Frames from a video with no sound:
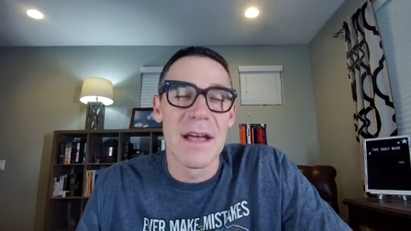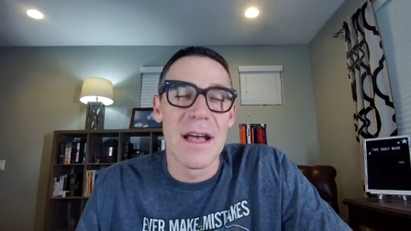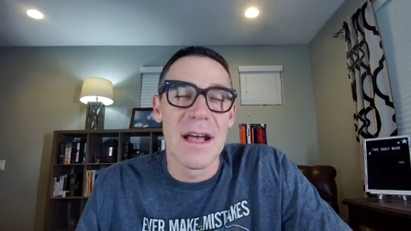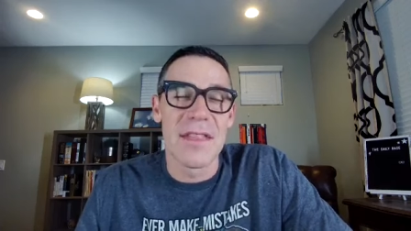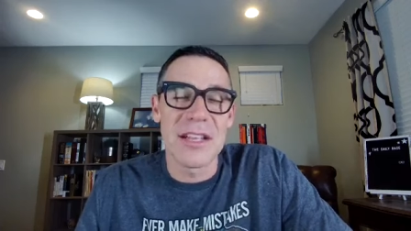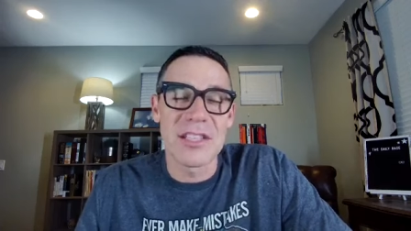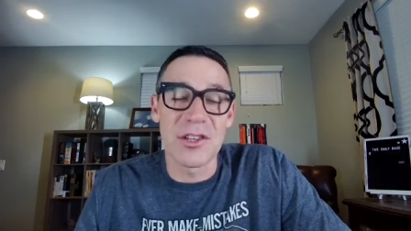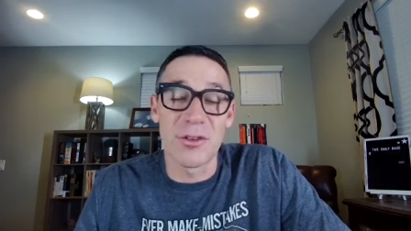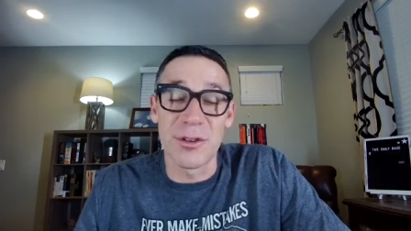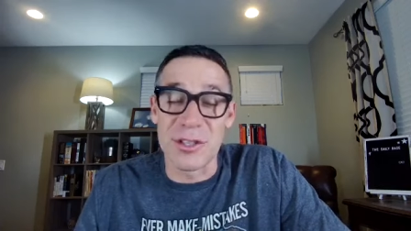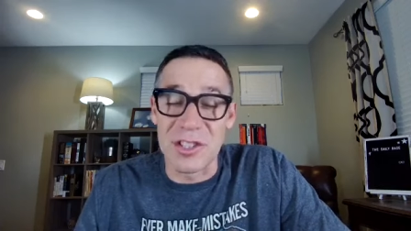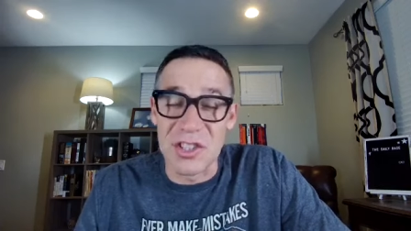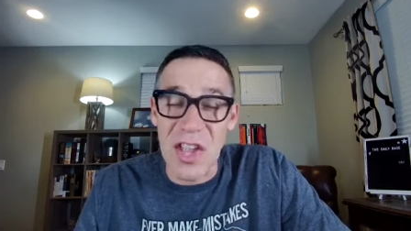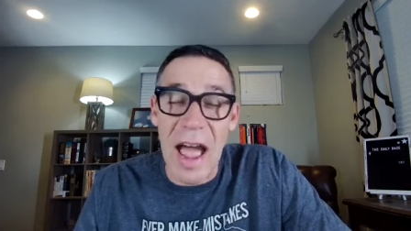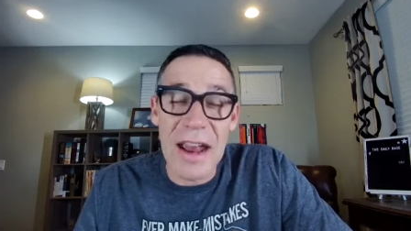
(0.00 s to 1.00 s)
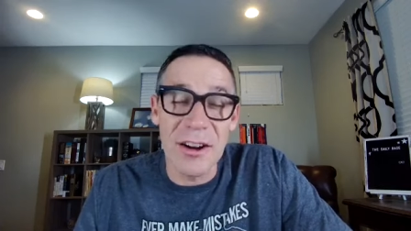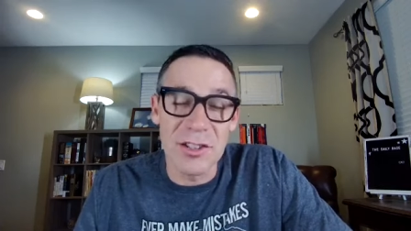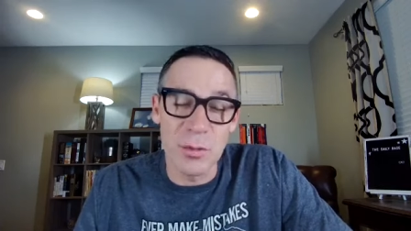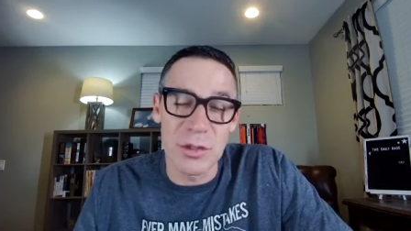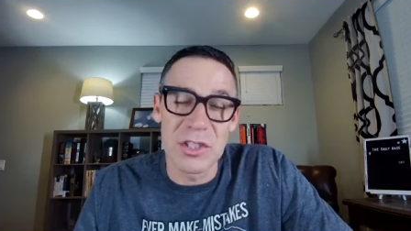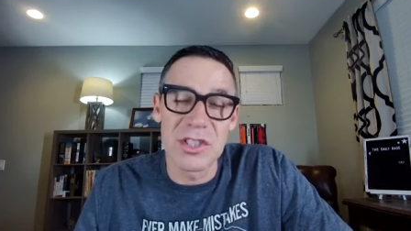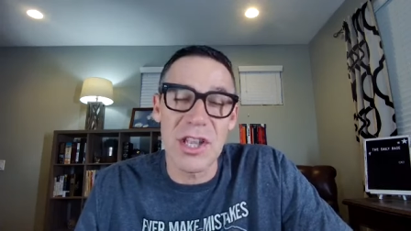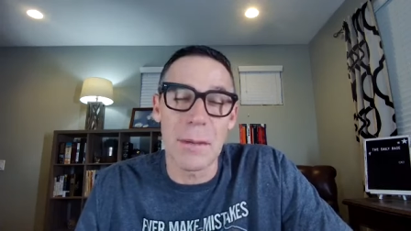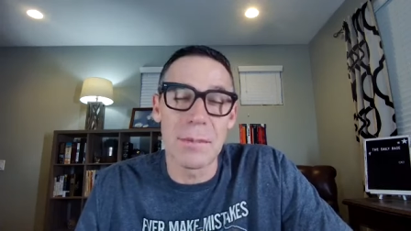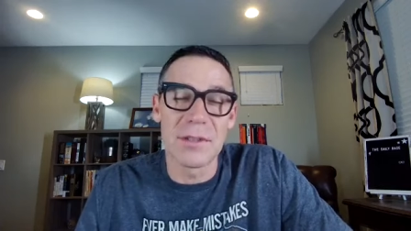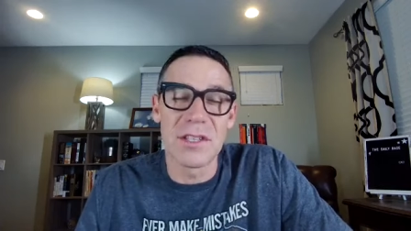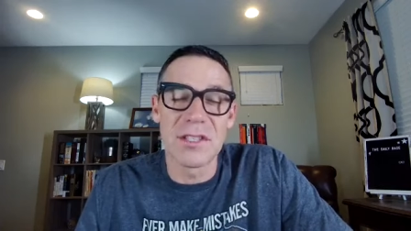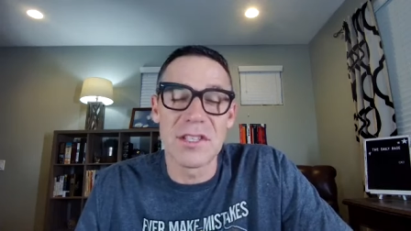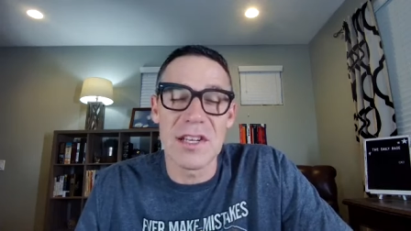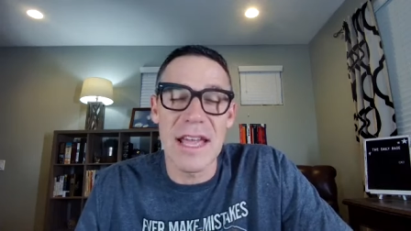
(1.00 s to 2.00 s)
That's our desire as we step
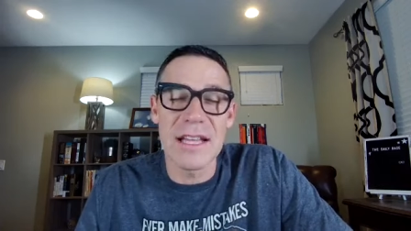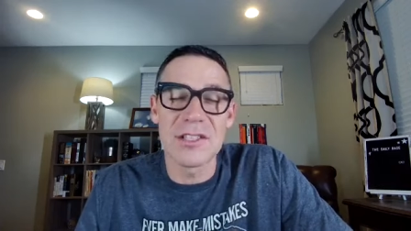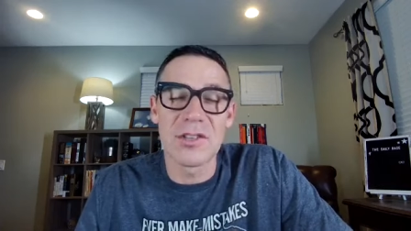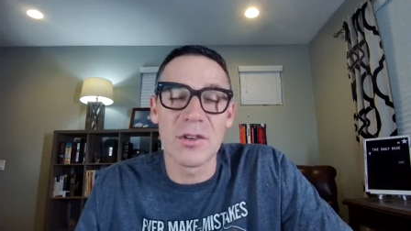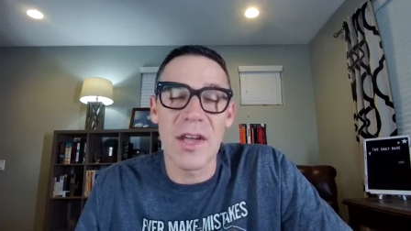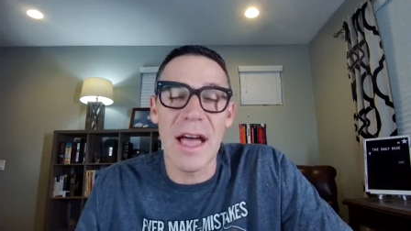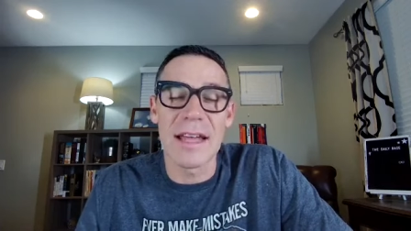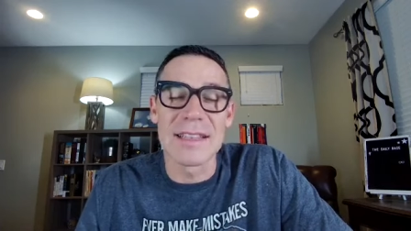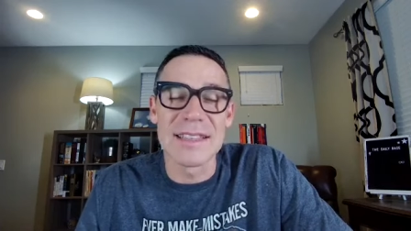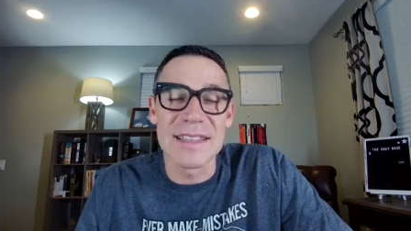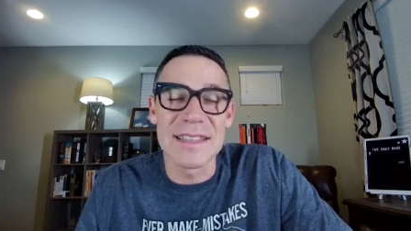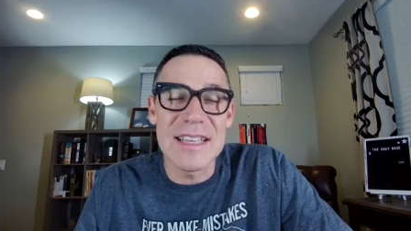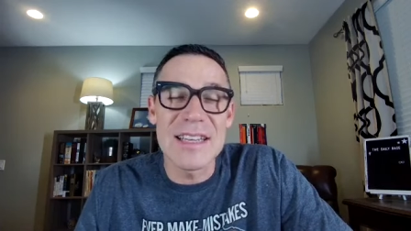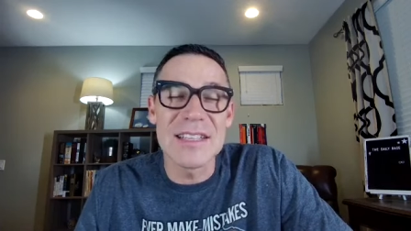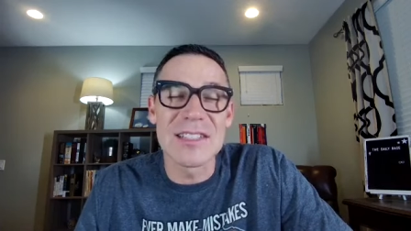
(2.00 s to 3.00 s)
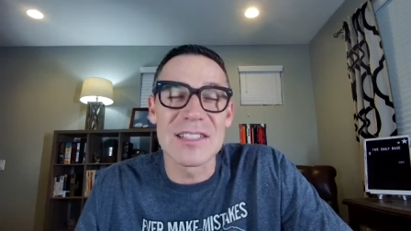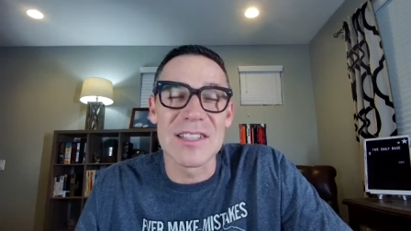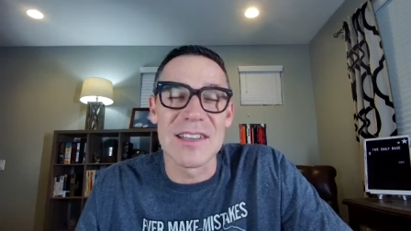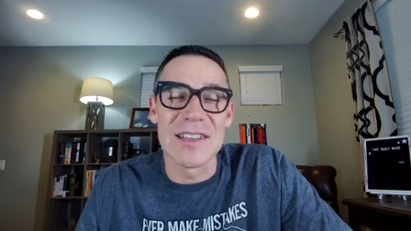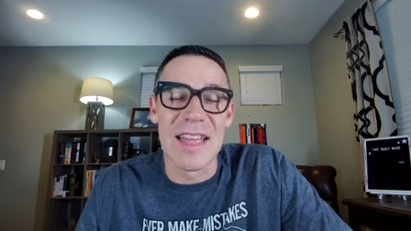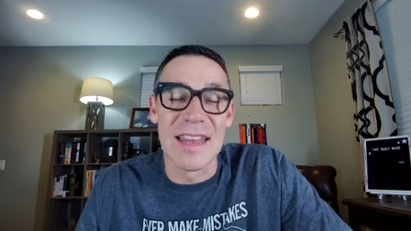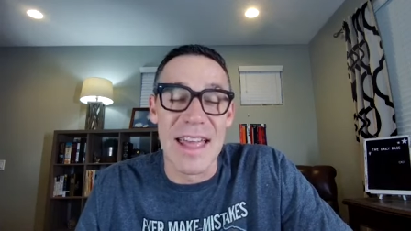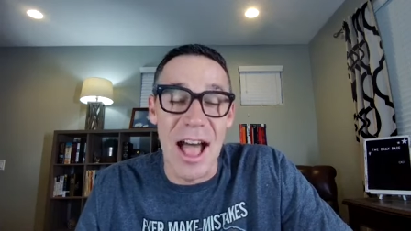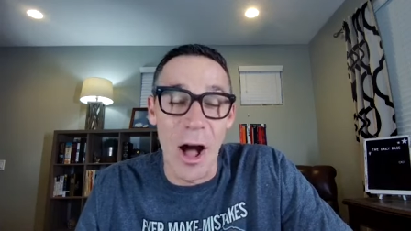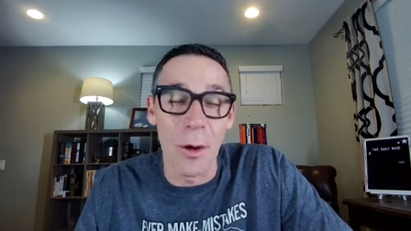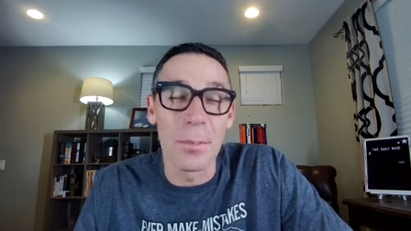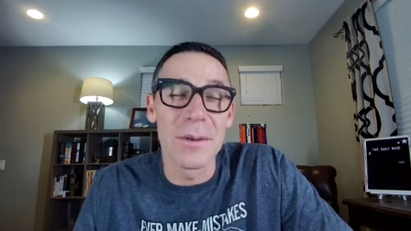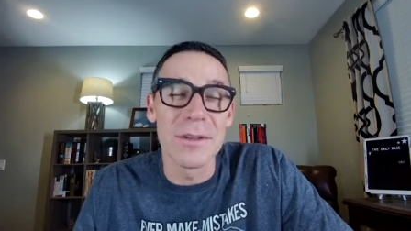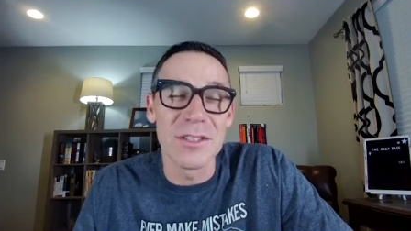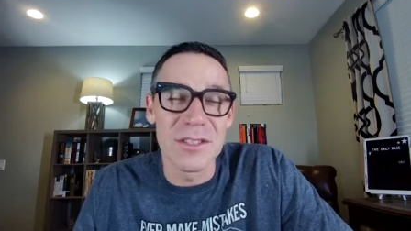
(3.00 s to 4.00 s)
into today. So God, lead us and
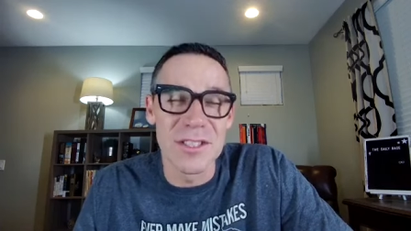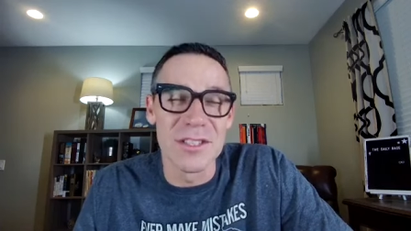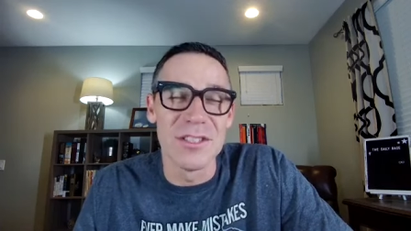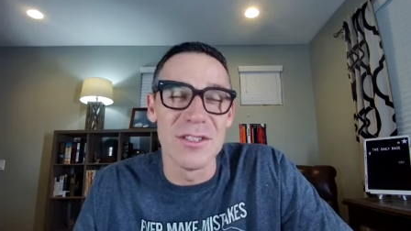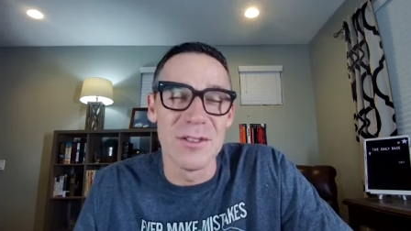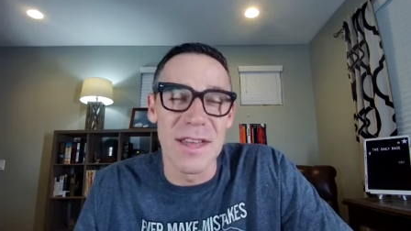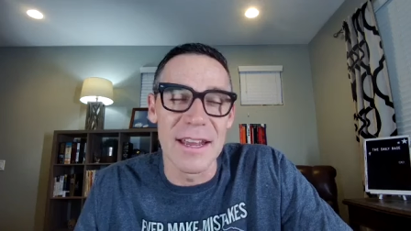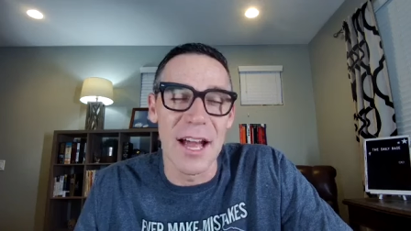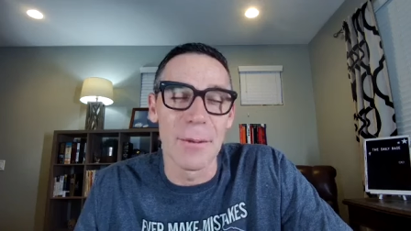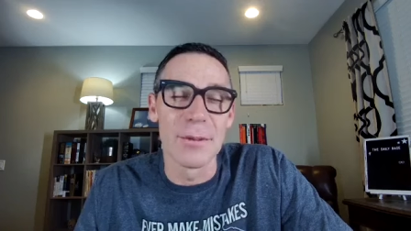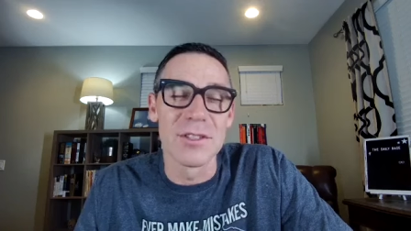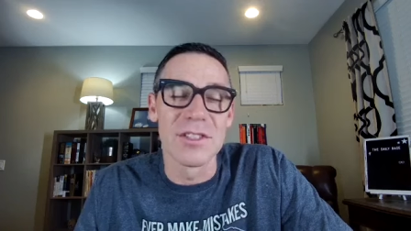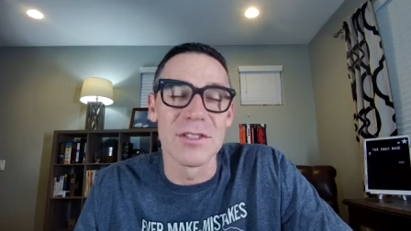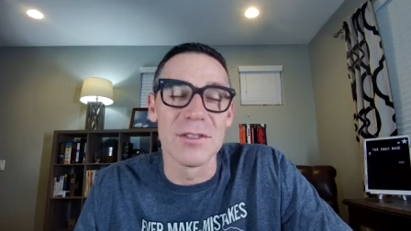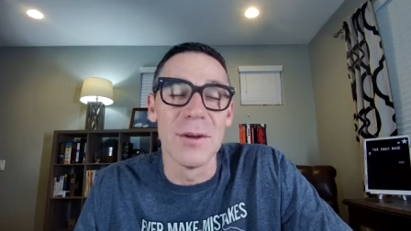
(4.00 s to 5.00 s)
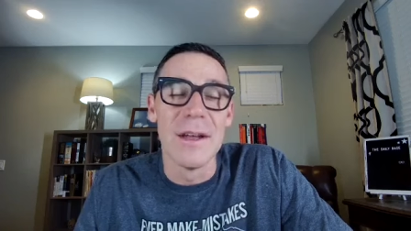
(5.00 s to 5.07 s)
help us to do that. Help us to